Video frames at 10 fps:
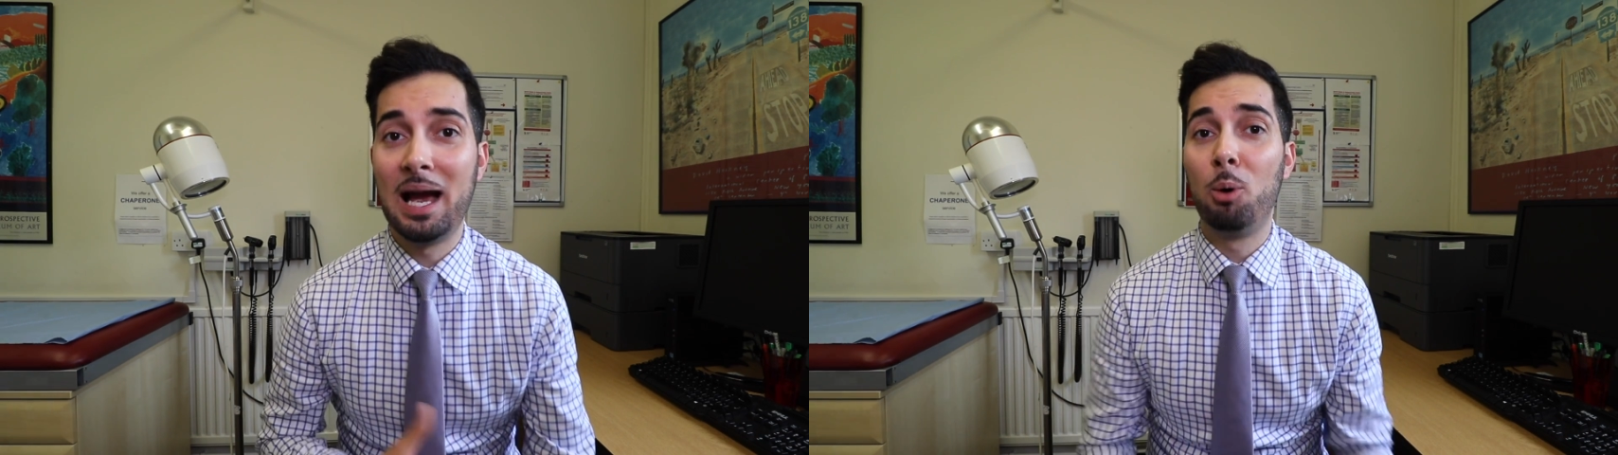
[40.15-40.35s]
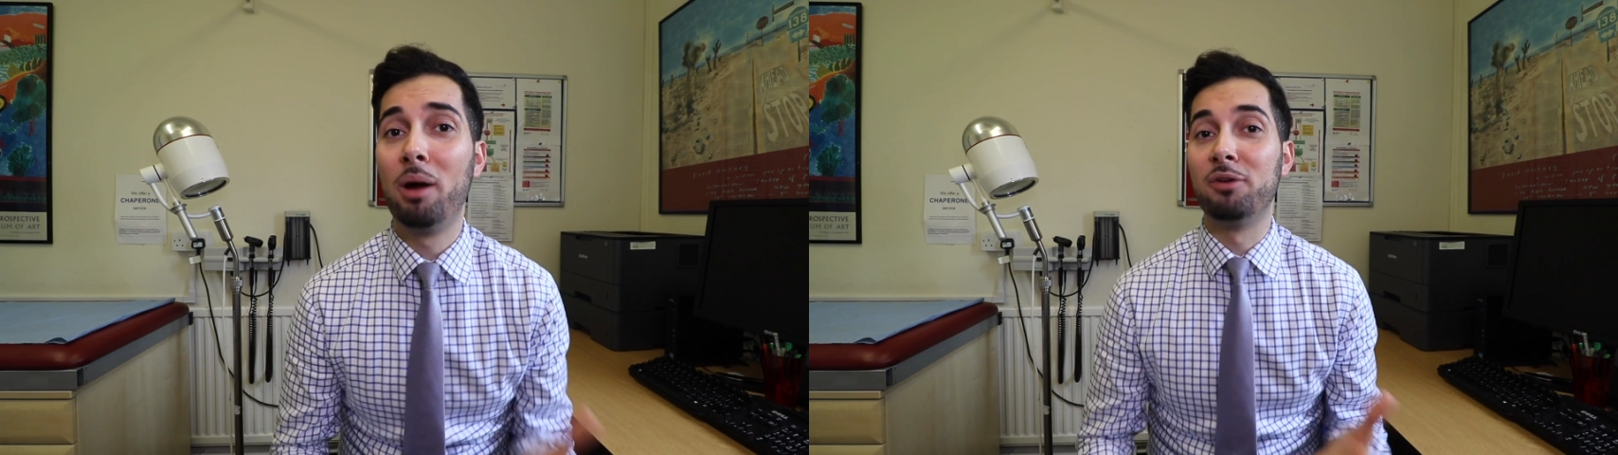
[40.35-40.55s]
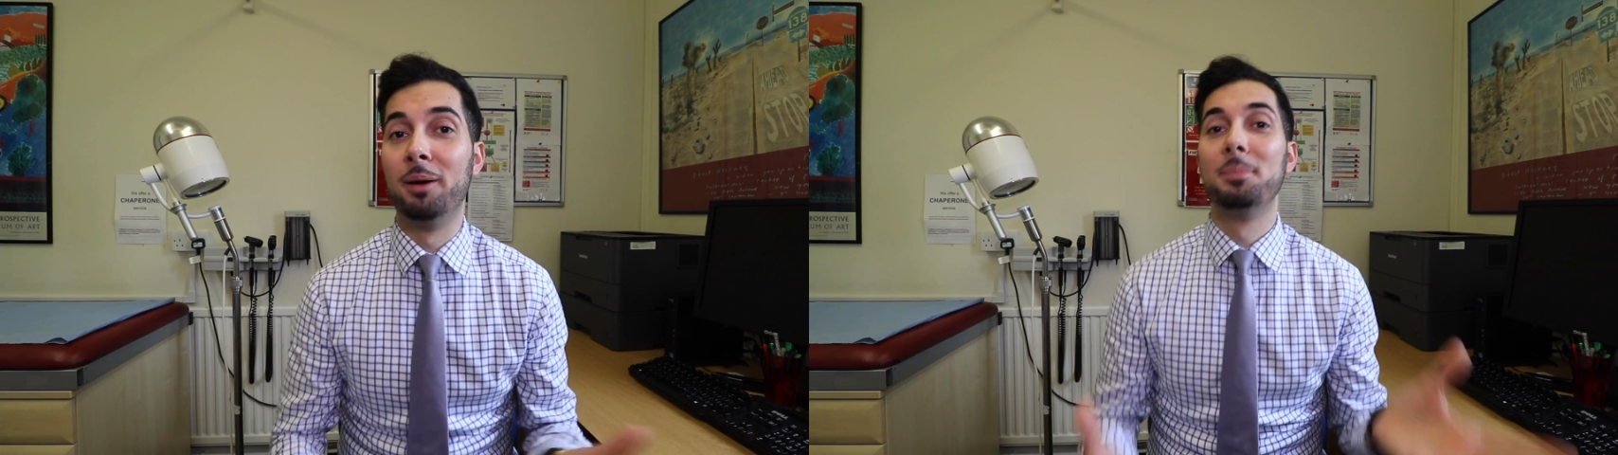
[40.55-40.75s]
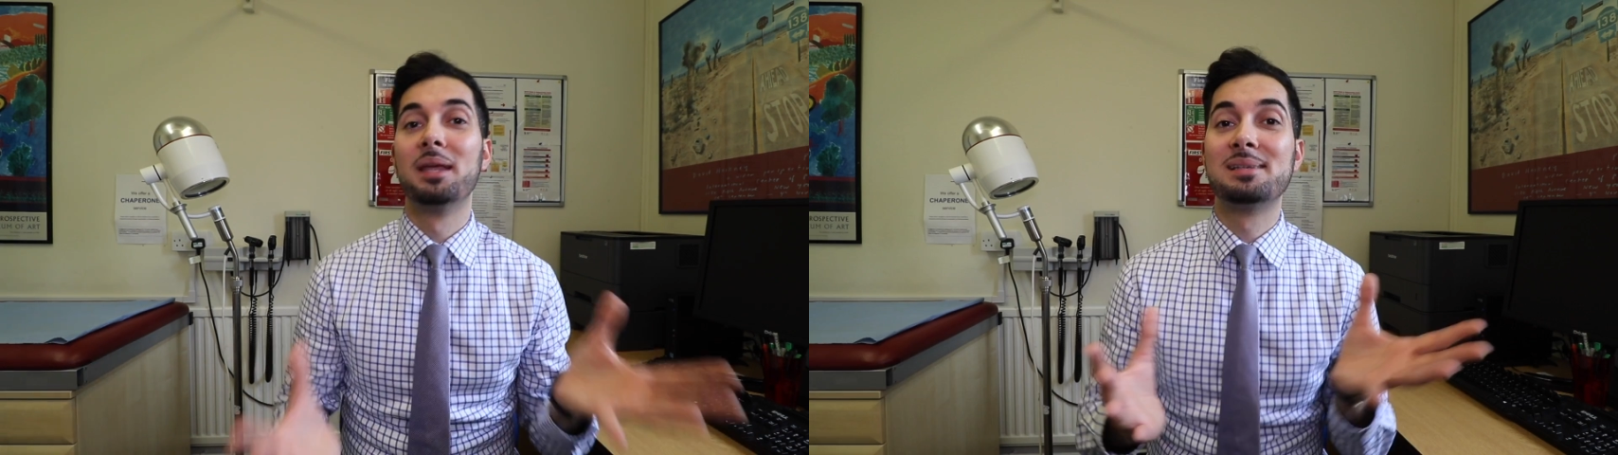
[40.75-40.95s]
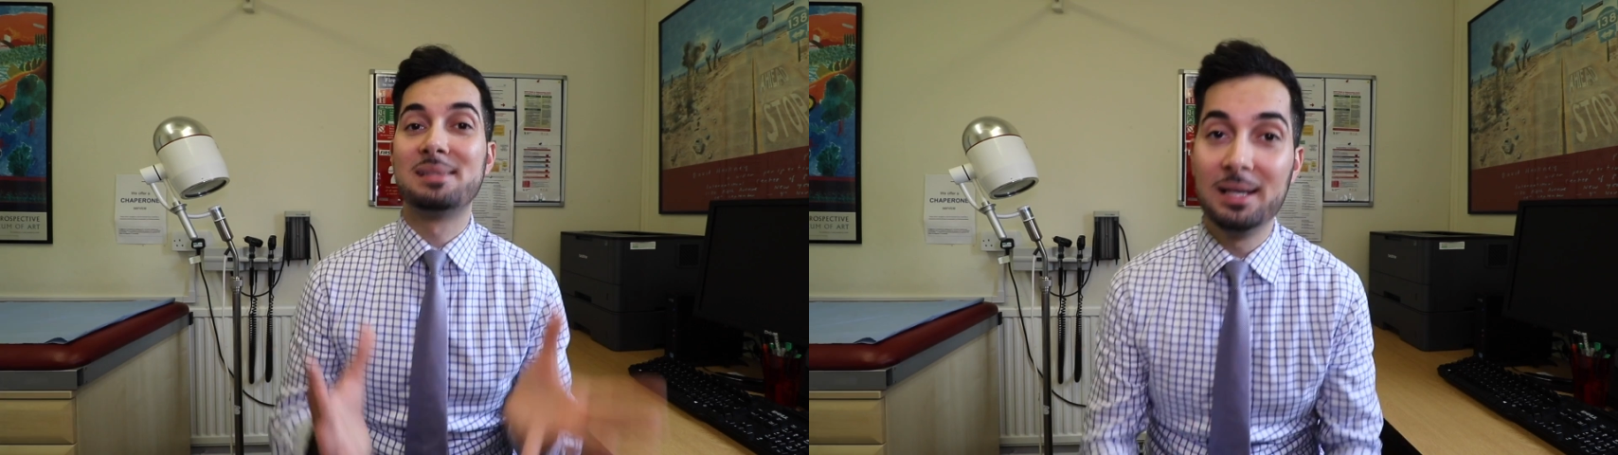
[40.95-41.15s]
However,
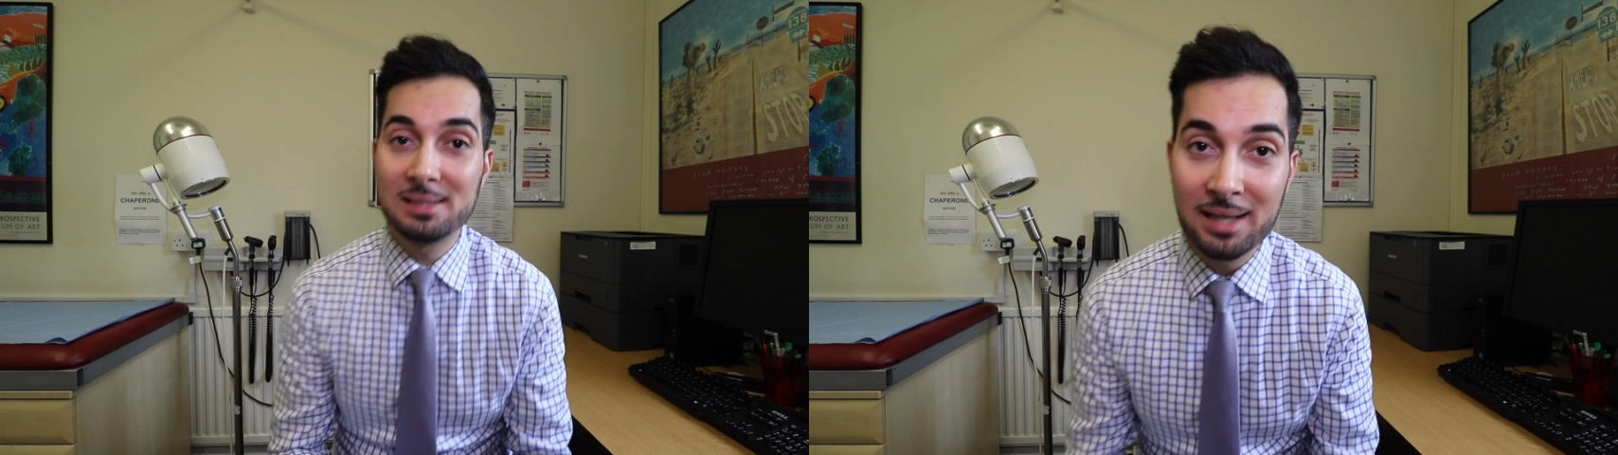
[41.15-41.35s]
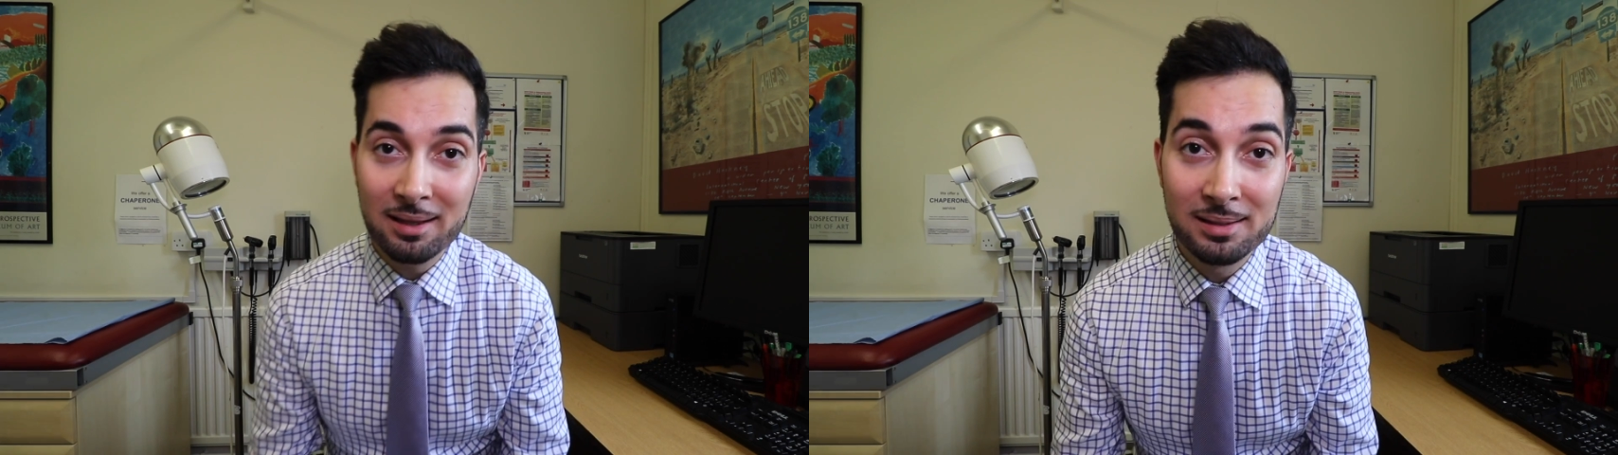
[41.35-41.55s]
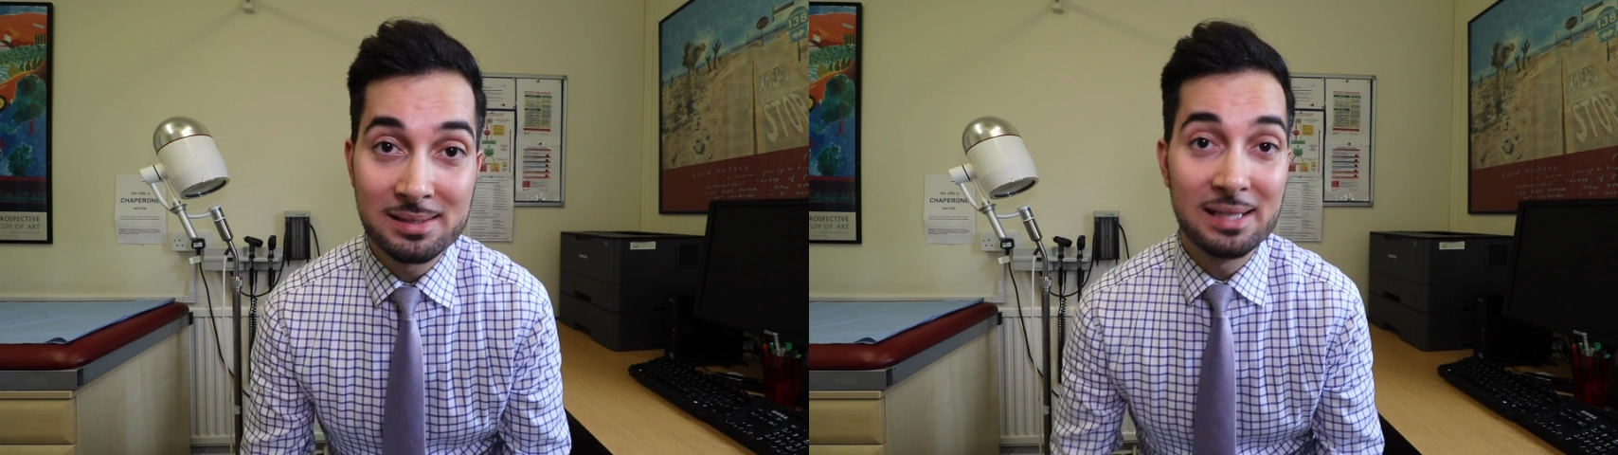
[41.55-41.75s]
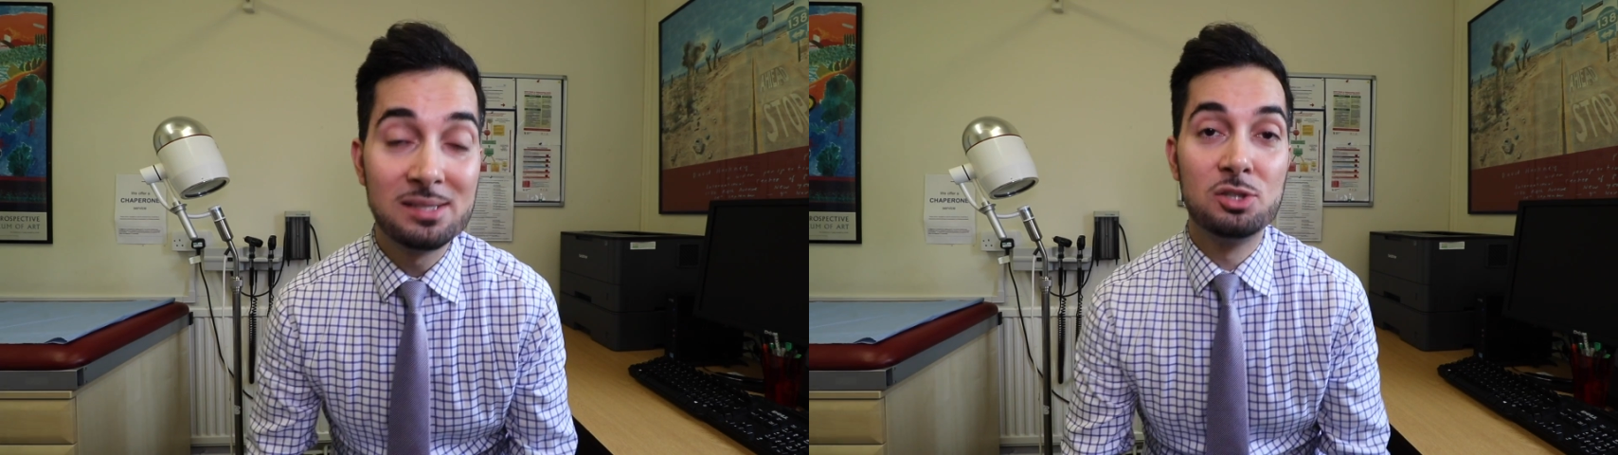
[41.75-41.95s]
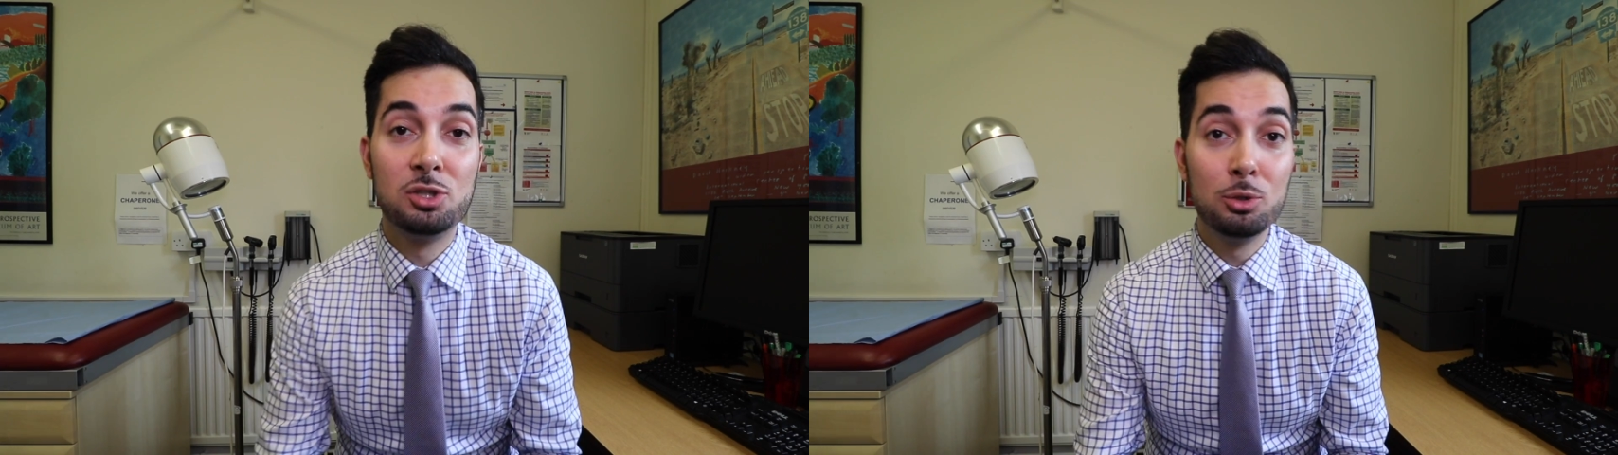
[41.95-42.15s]
certain
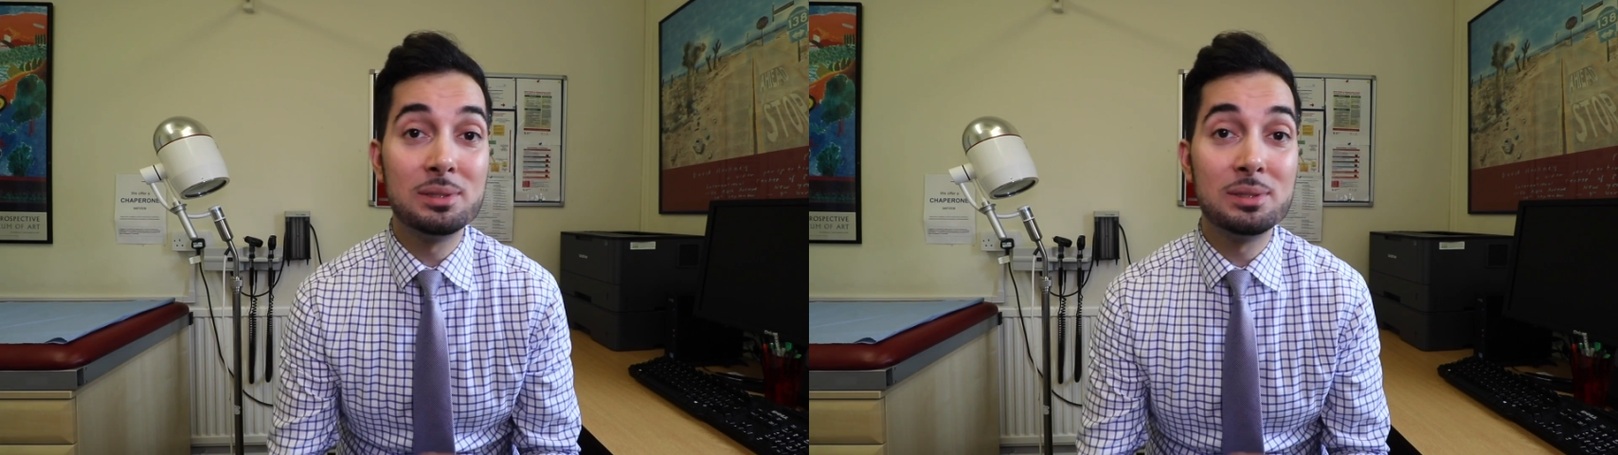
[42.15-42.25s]
ethnicities do